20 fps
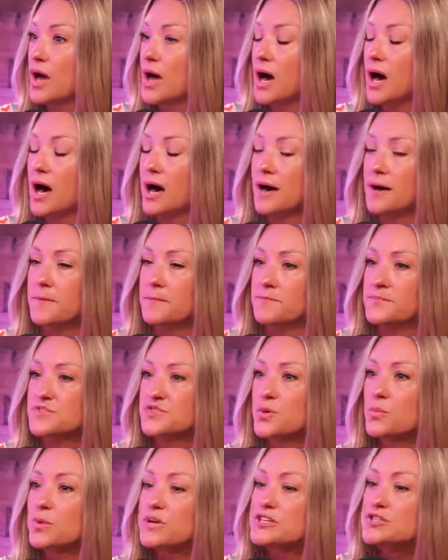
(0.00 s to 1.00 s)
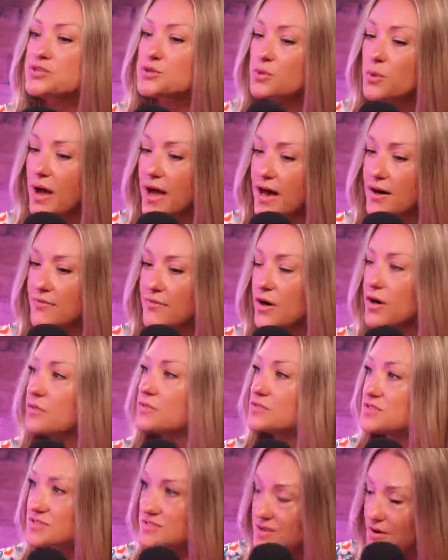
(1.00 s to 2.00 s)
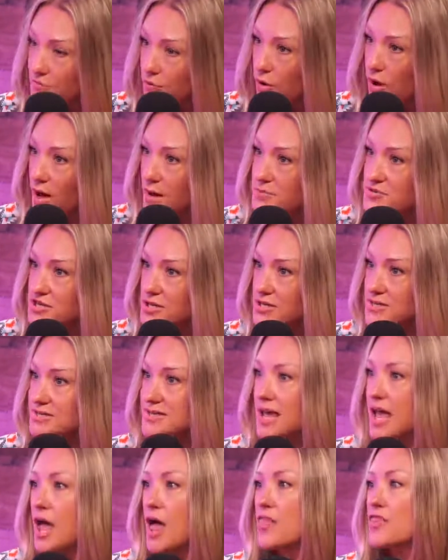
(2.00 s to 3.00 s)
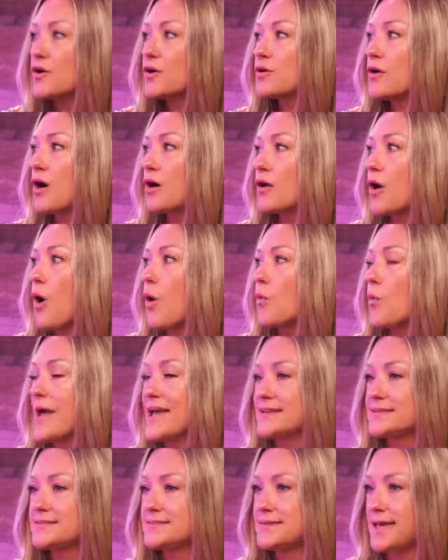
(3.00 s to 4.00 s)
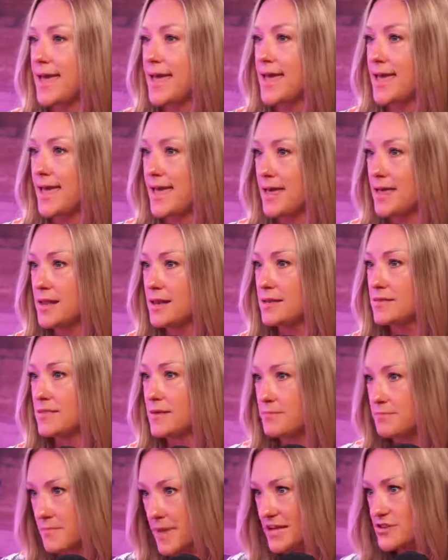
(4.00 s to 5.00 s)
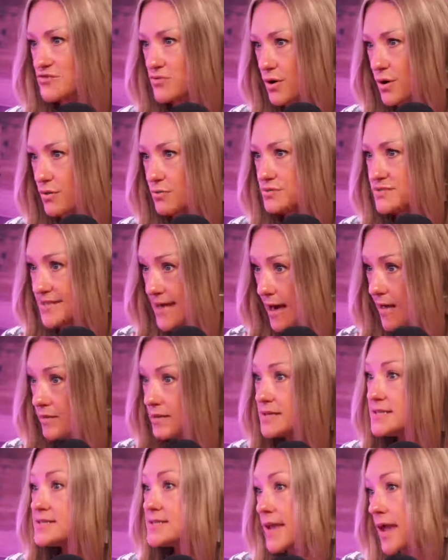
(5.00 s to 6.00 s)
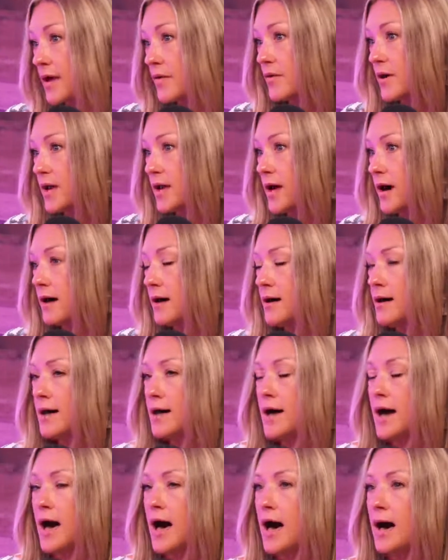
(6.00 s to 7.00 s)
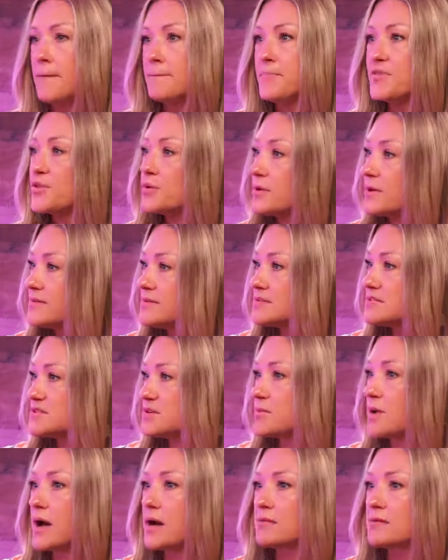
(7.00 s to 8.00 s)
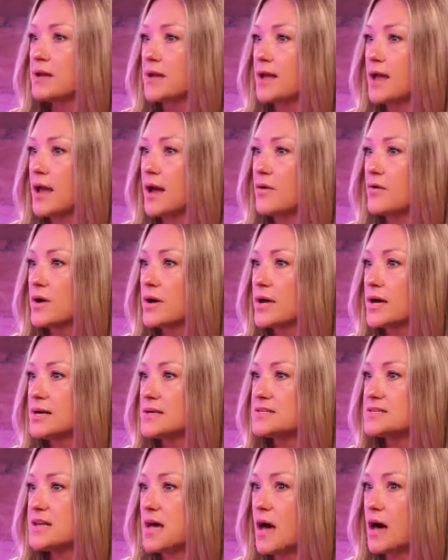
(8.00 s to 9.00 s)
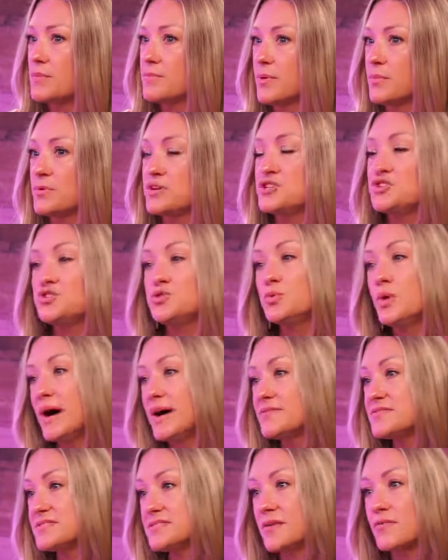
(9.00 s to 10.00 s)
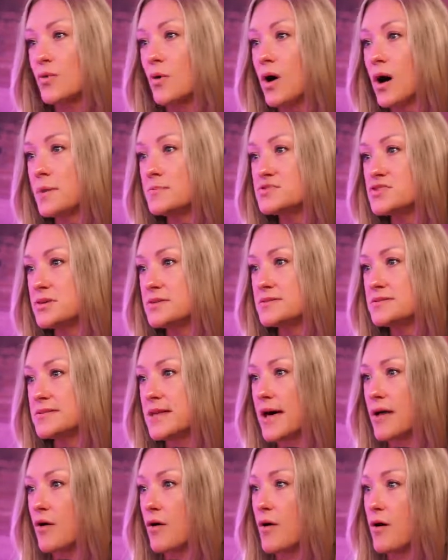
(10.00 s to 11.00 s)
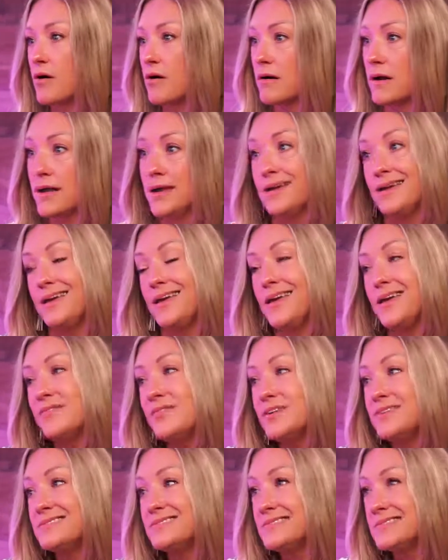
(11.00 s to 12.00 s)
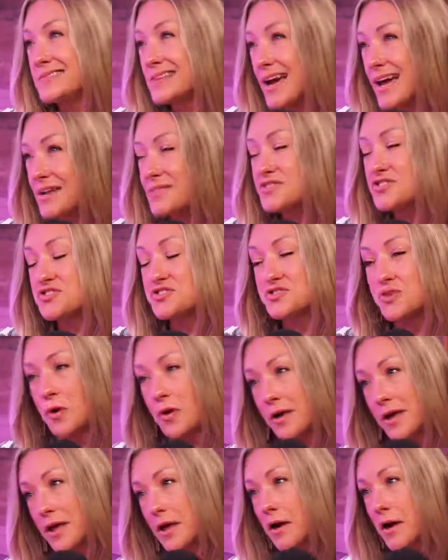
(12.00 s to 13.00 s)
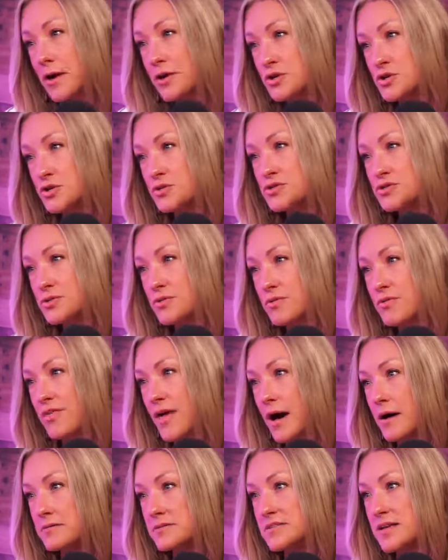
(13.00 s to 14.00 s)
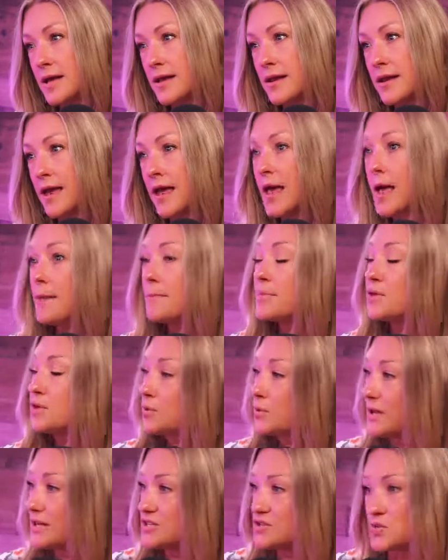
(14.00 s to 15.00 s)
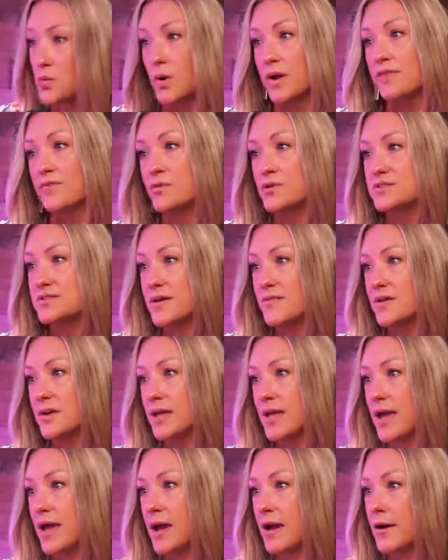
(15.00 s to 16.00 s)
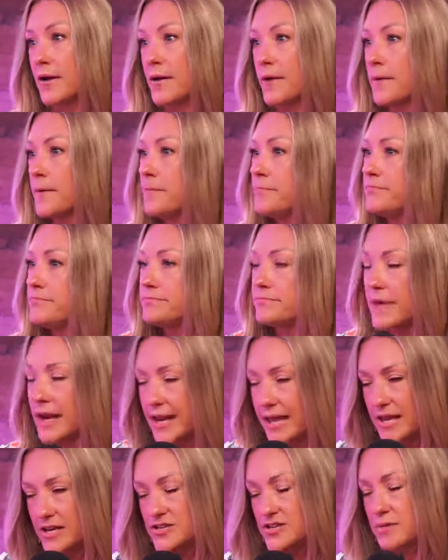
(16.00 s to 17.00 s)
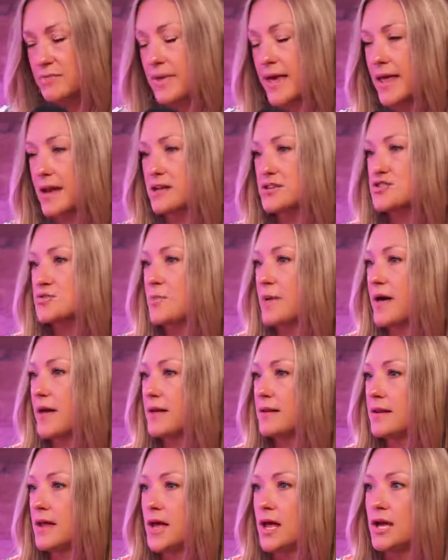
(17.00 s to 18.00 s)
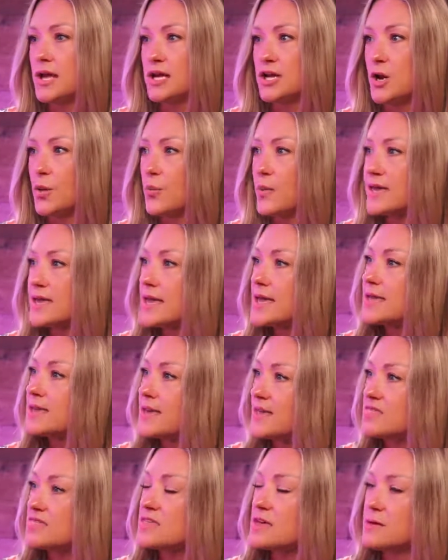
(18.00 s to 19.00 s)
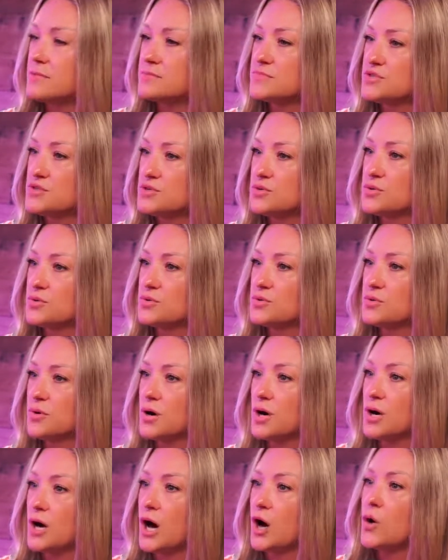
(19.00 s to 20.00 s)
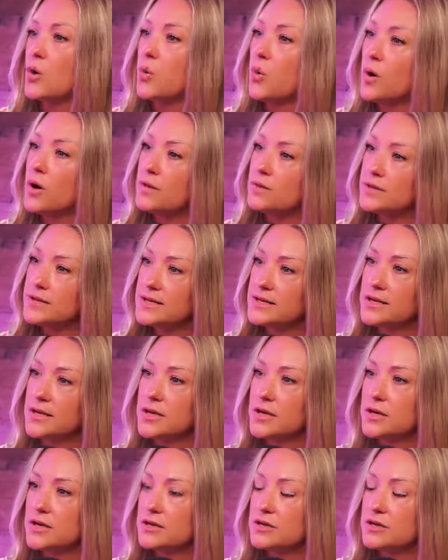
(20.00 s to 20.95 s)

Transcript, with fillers: Um, so we do have several options. They're not always, say, in the metro Dallas area, right. um, but they're in the surrounding areas. Um, but we do have several options that are even kind of starting under 2000, but you get 24 7 care medication management. You know, we can get them to a quality